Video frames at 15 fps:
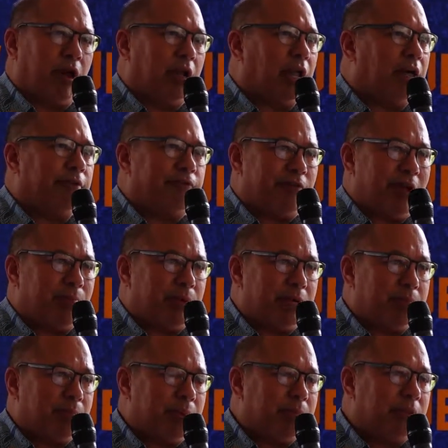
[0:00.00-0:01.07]
a lot of family
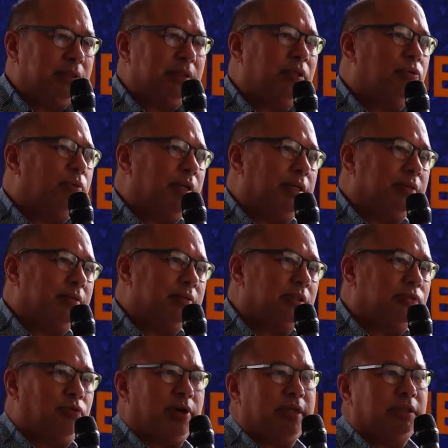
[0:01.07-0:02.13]
members and relatives,
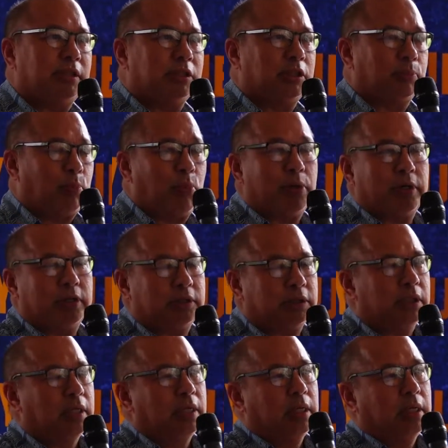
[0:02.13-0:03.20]
friends, and
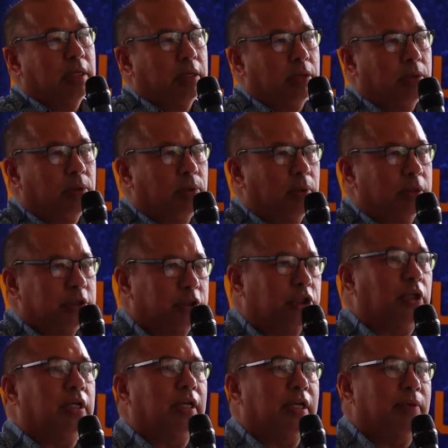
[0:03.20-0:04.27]
supporters who are
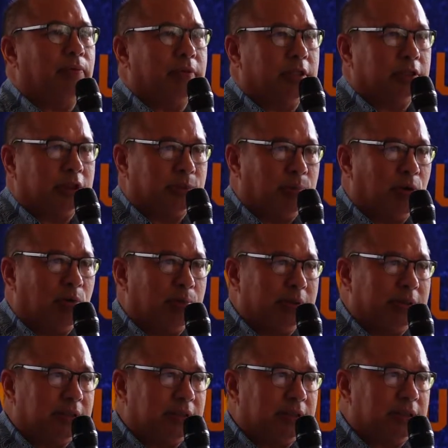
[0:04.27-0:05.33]
struggling with their small
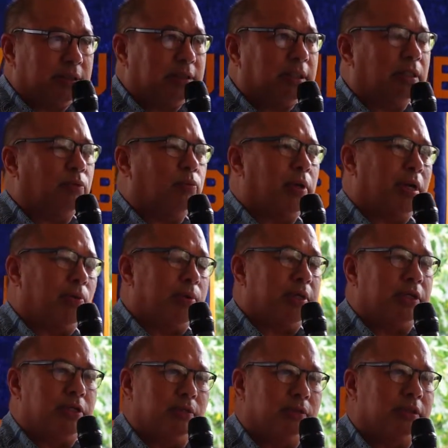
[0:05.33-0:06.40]
businesses. And what I want
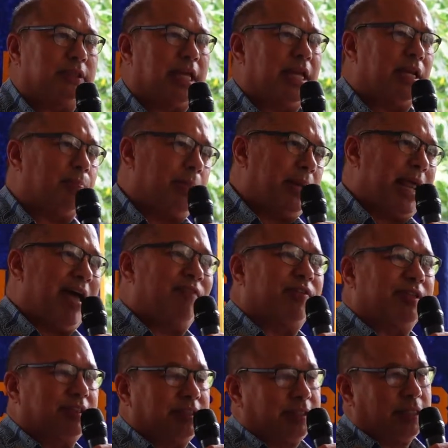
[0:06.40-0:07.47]
to do is stand up an
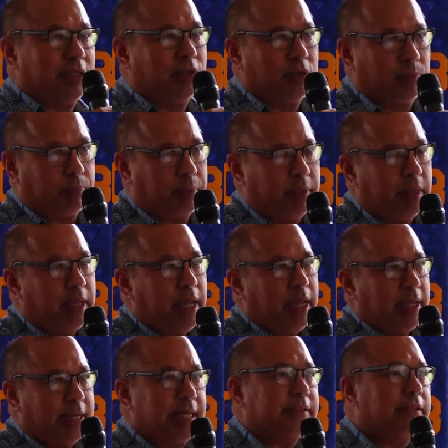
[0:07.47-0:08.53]
advocacy group
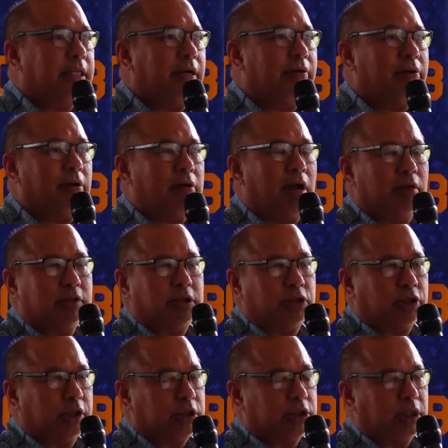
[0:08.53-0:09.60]
that's their
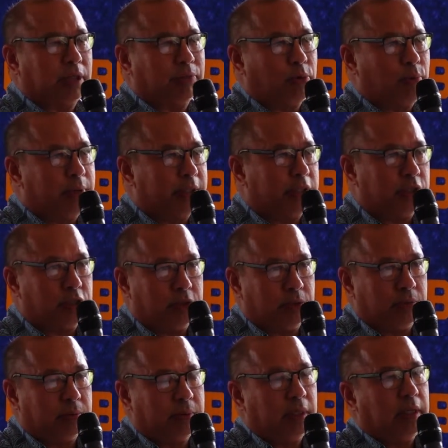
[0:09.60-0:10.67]
concentration I'm going to
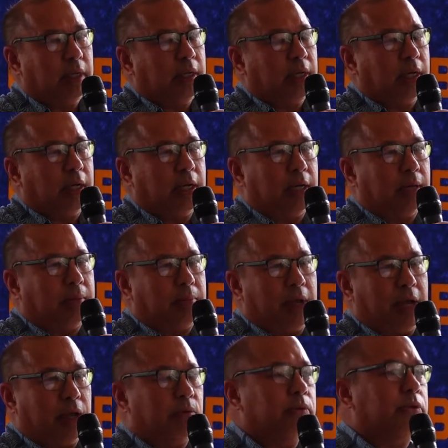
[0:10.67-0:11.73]
do. Uh,
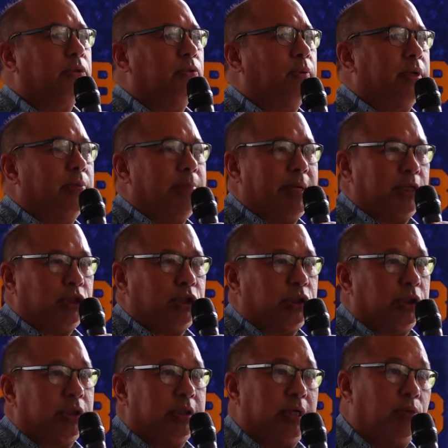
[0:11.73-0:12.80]
I also want to make
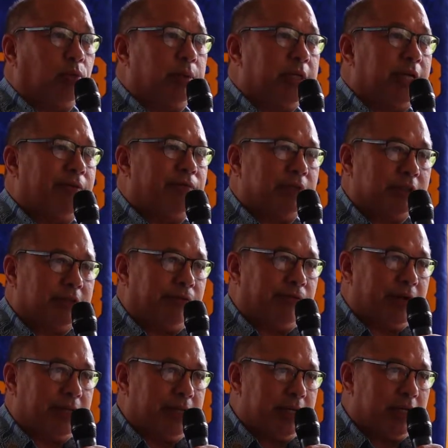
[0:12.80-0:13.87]
sure that we
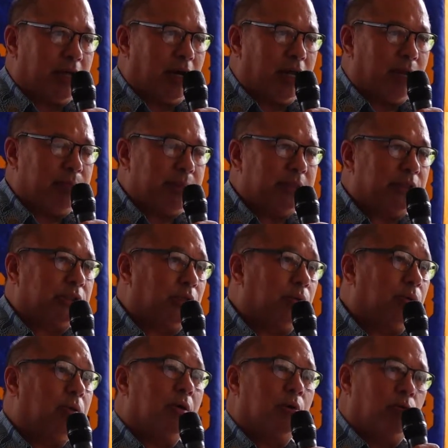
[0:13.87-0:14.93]
diversify the economy.
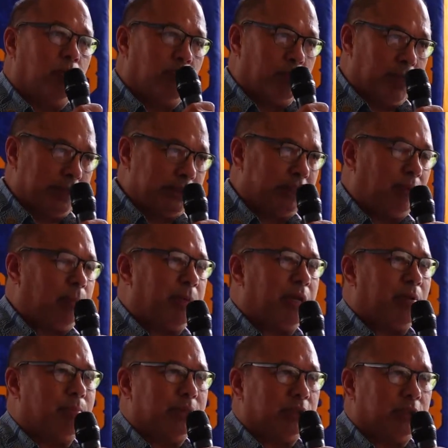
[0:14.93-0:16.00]
So my son
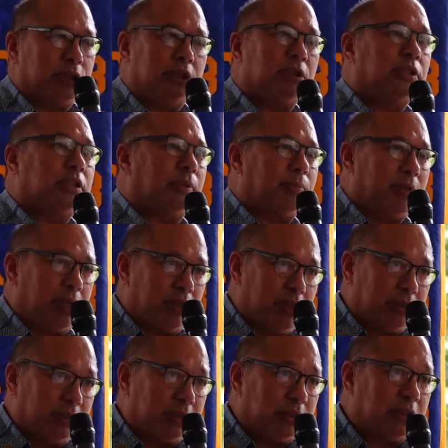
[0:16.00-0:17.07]
being a musician, some of the
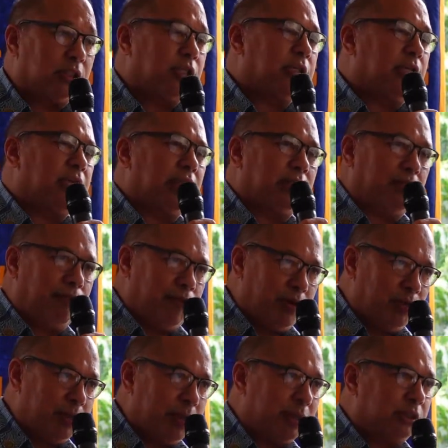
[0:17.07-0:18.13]
things is looking at the
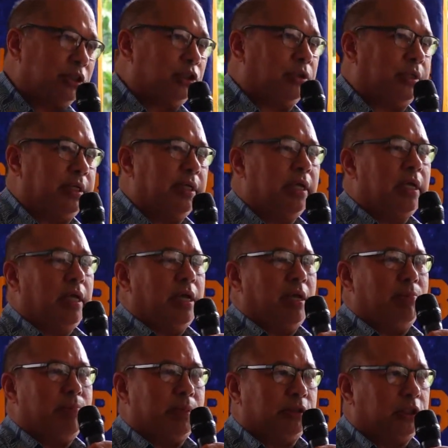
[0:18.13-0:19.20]
film industry
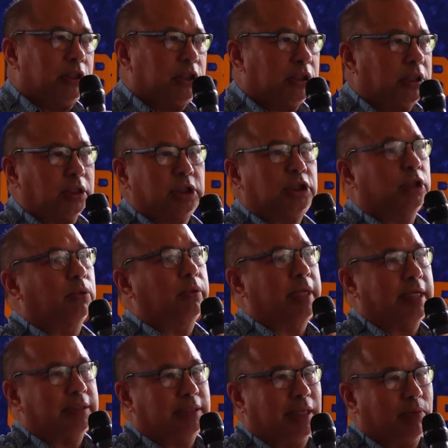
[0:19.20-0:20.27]
and musicians and
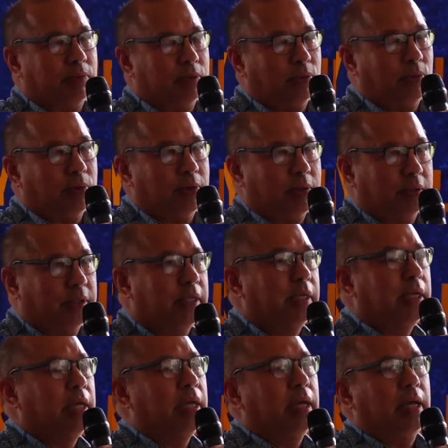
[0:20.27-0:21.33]
showcase that with the world.
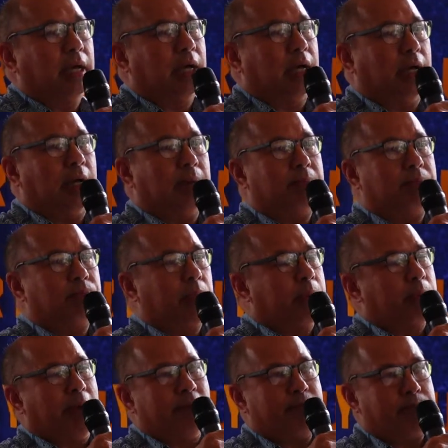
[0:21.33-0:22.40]
Um,
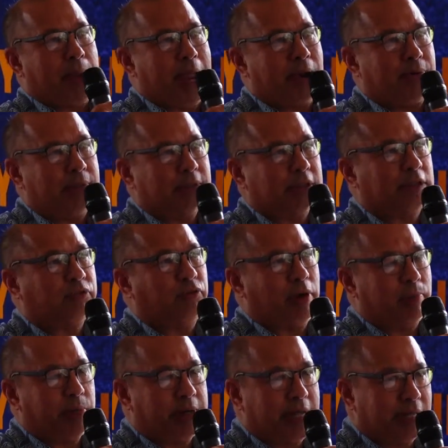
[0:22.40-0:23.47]
my parents,
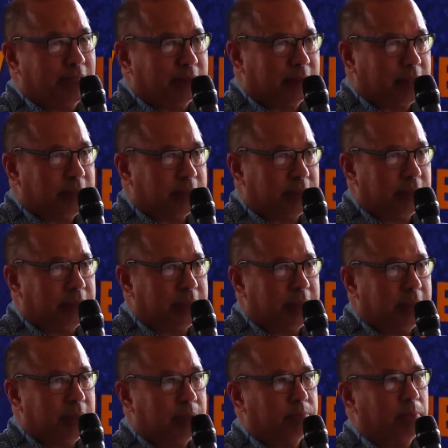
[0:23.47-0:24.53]
Fred Bordallo is an
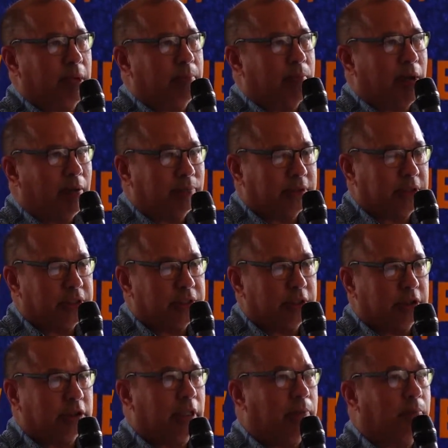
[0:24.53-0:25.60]
attorney, my mom is a
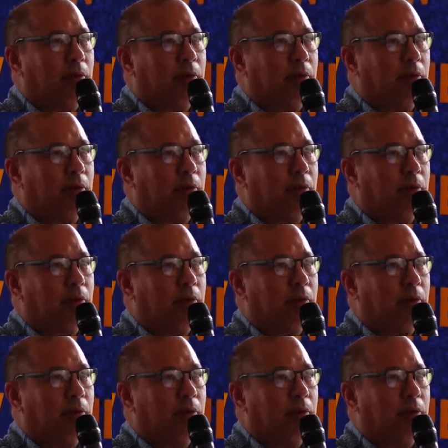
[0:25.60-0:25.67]
nurse, they